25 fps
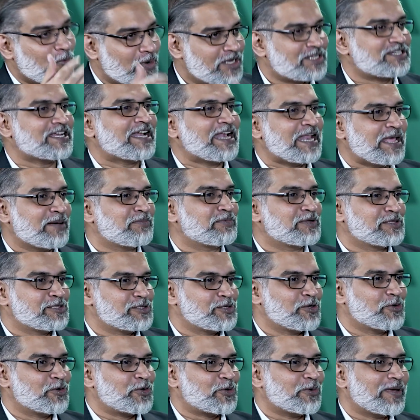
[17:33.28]
which
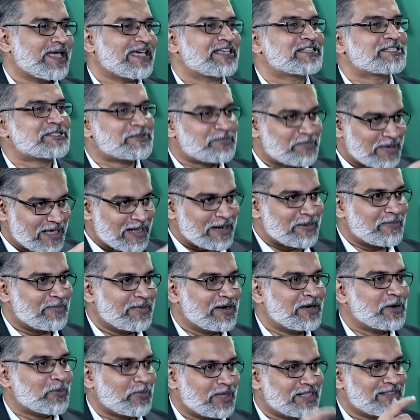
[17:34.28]
enables you to
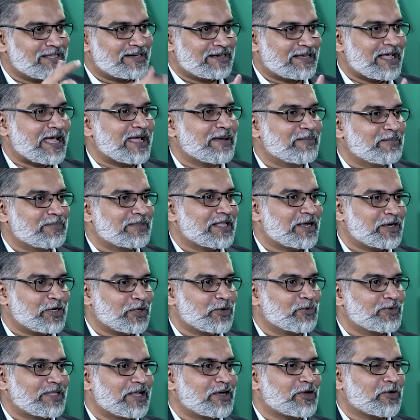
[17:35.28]
experiment with the time that
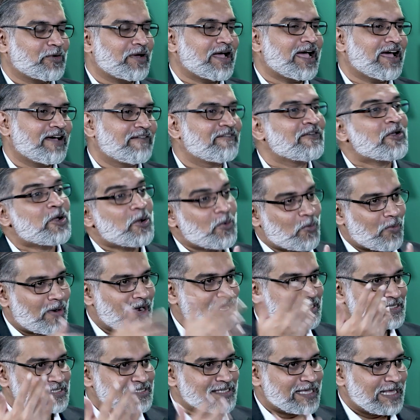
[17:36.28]
you have
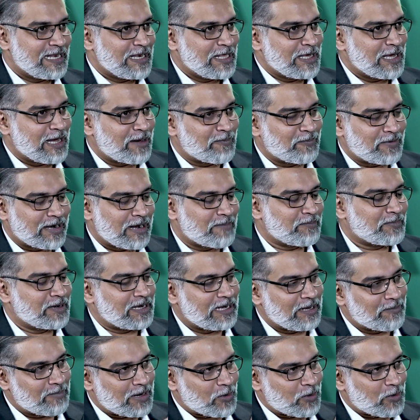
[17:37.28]
while scaling up rapidly.